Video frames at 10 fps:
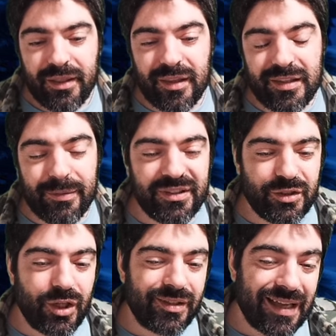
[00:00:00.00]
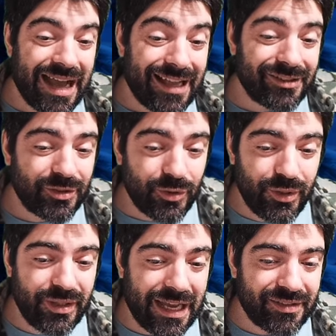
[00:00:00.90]
The team is not as
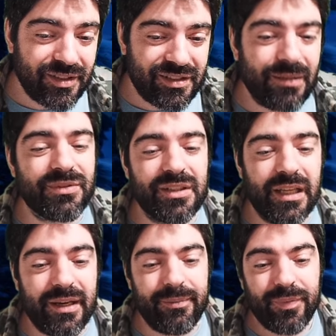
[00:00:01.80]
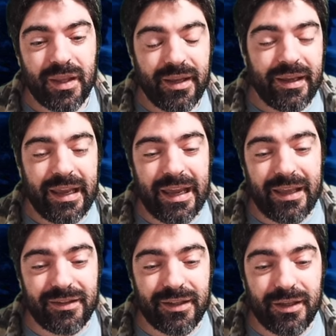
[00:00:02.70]
good as it seems here.
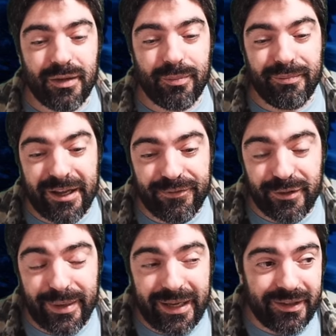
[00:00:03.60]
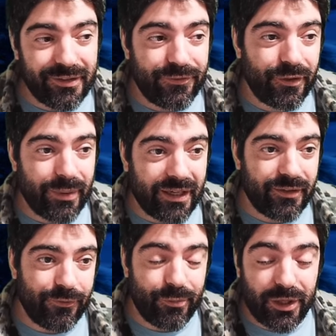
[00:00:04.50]
And my feedback and the feedback
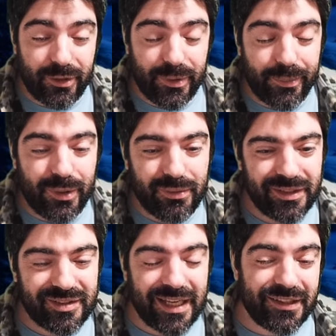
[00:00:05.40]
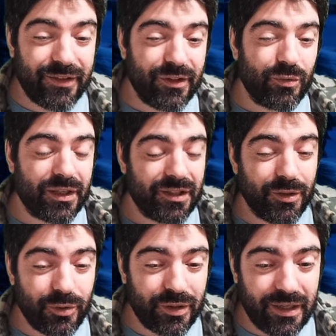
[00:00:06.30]
from other people is that even what they
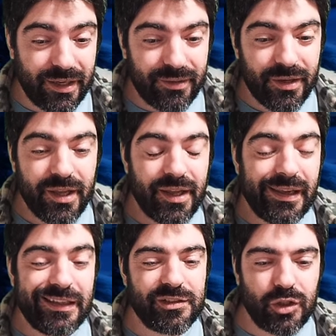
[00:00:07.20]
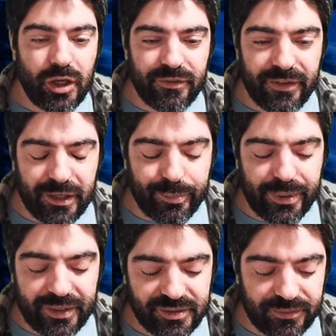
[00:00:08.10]
do here is not very
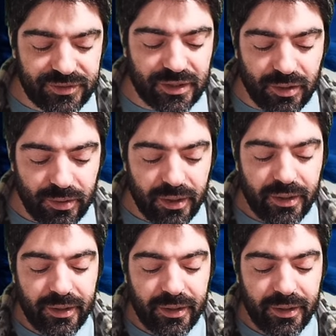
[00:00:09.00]
impressive. So